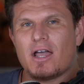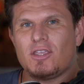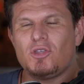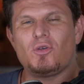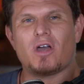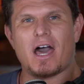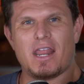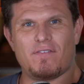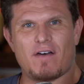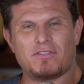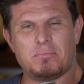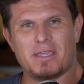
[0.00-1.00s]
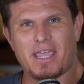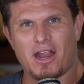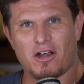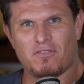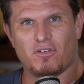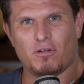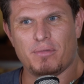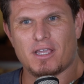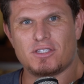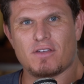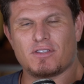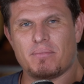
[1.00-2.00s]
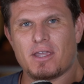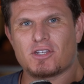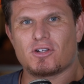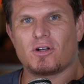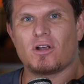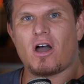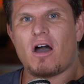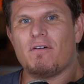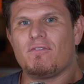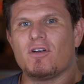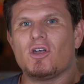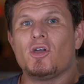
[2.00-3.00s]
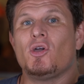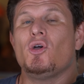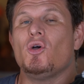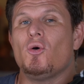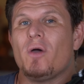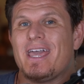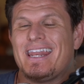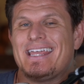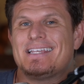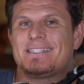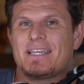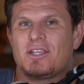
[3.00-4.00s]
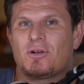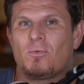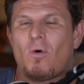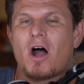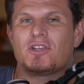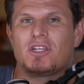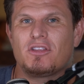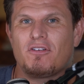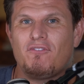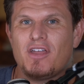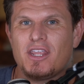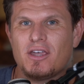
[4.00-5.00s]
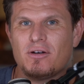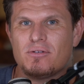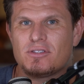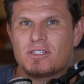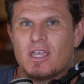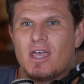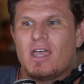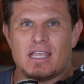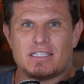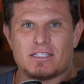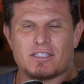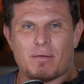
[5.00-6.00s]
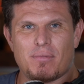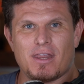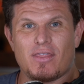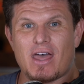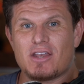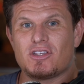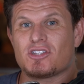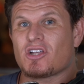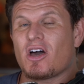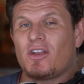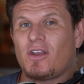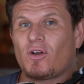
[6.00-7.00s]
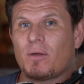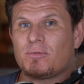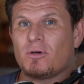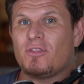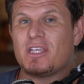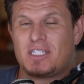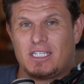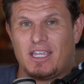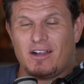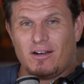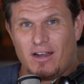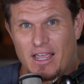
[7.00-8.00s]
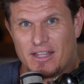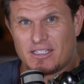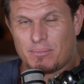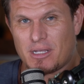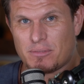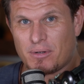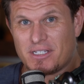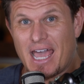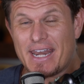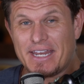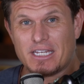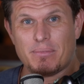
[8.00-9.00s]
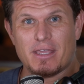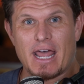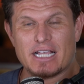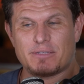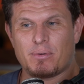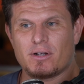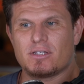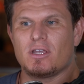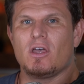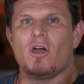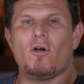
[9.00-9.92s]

you kind of have to be careful because you have to make sure of who it is that you're watching their videos. Is it somebody that just got into crypto this year and is pretending to be an expert?